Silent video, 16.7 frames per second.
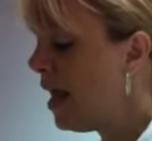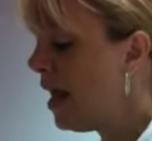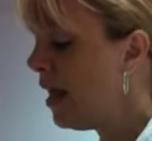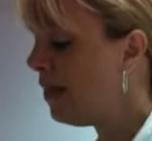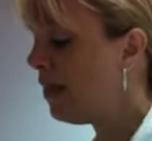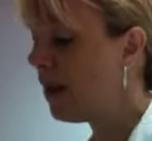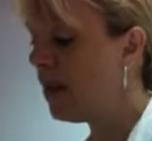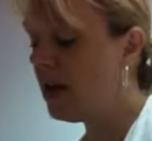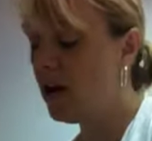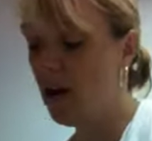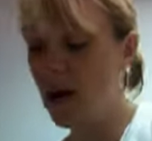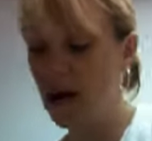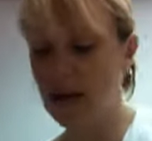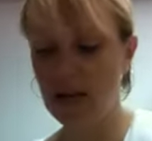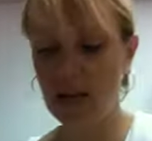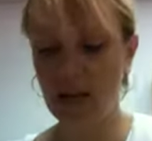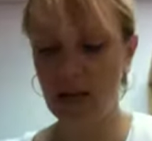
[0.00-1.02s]
and then
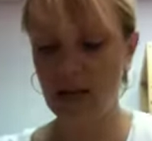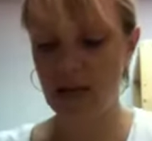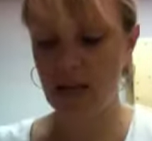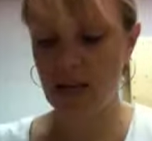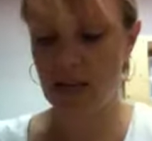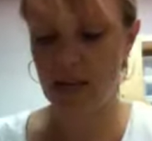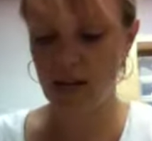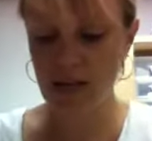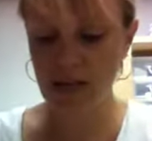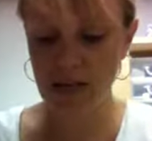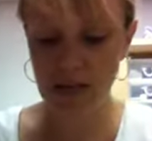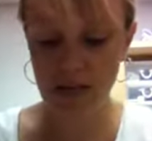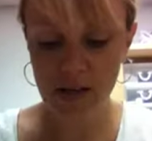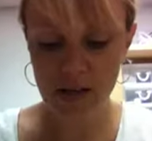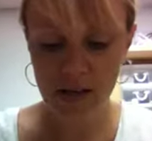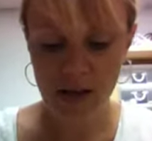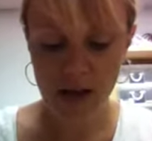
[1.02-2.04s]
I can adhere it
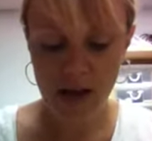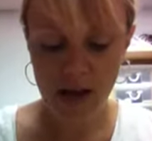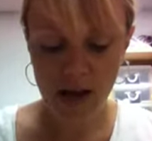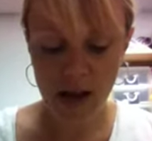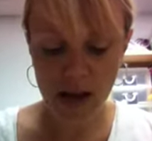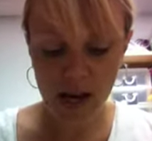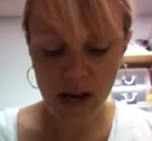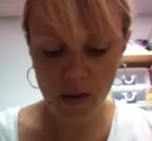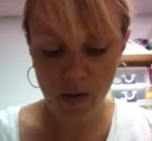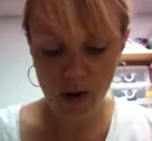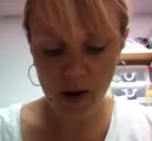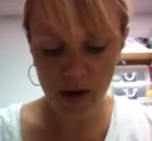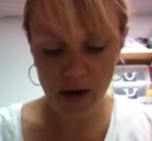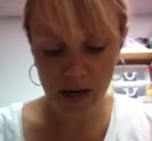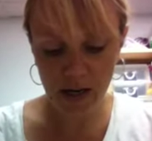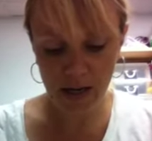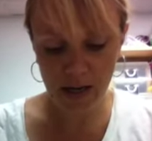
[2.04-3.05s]
anywhere
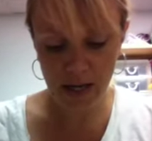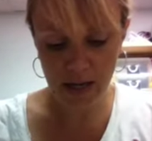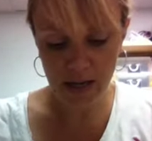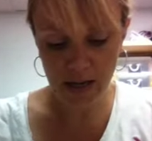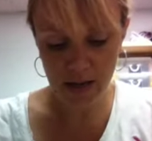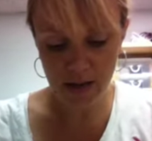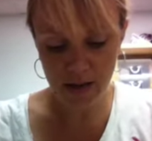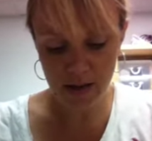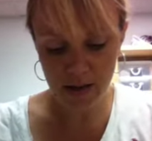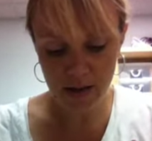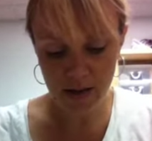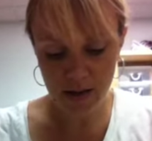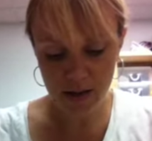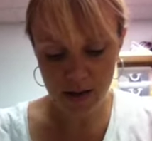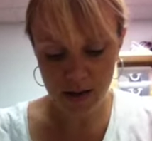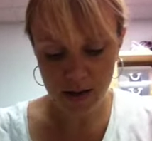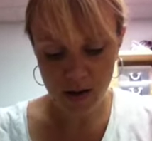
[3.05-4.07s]
I'd like
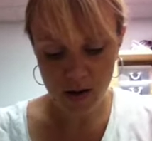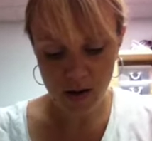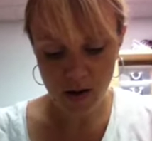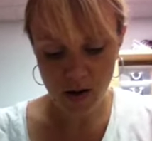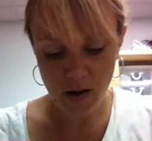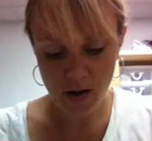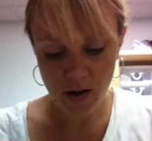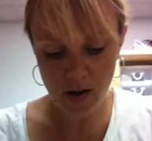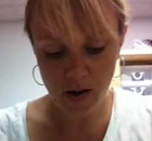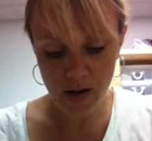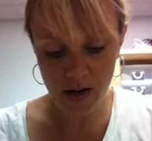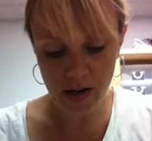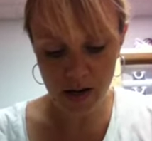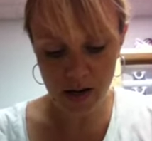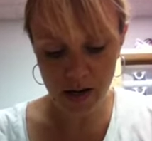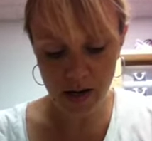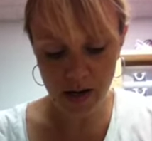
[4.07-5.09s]

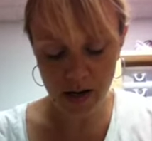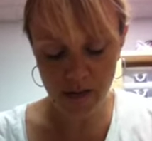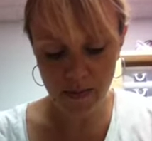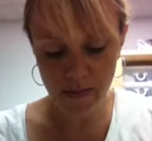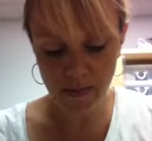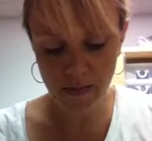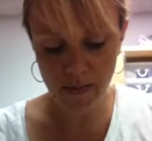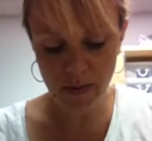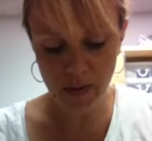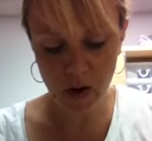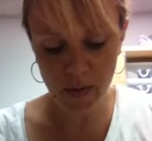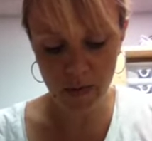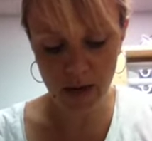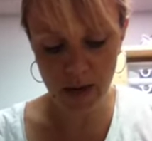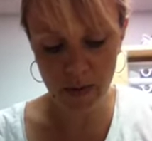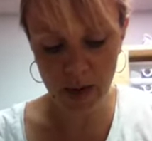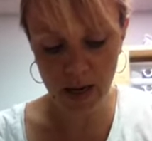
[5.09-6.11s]
on
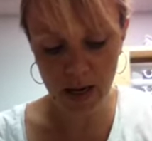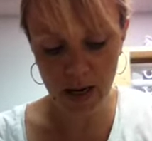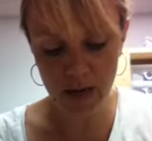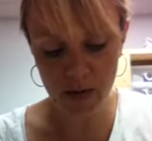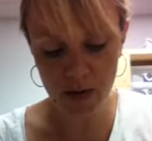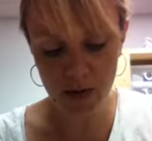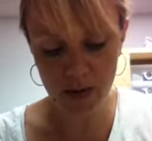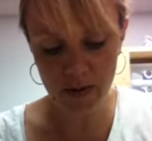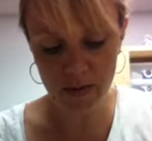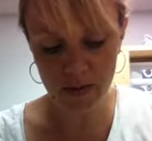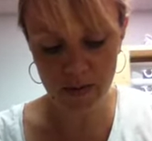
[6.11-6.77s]
my page.